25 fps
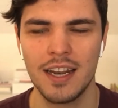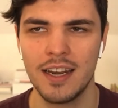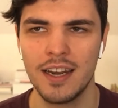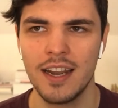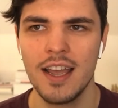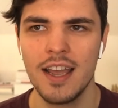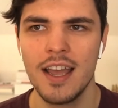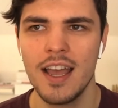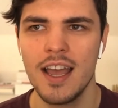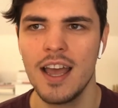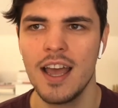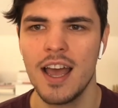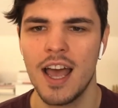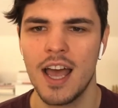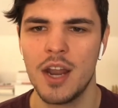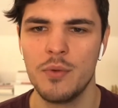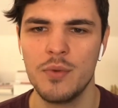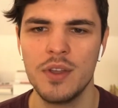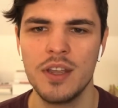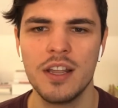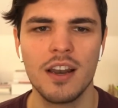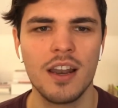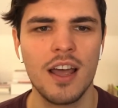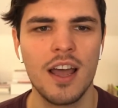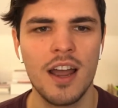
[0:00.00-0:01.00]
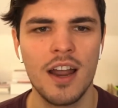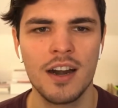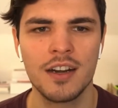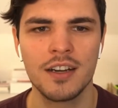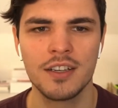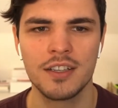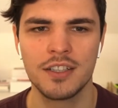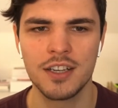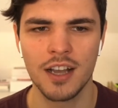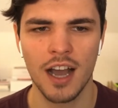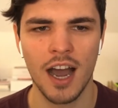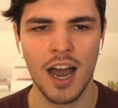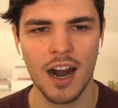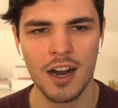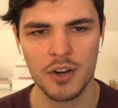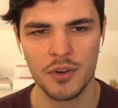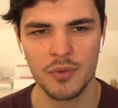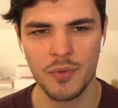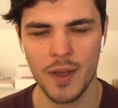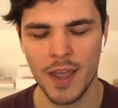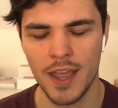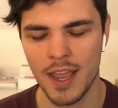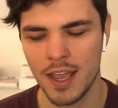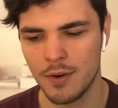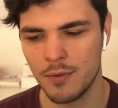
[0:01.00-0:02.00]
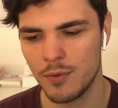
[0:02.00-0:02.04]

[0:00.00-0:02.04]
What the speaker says: And we learned the hard way.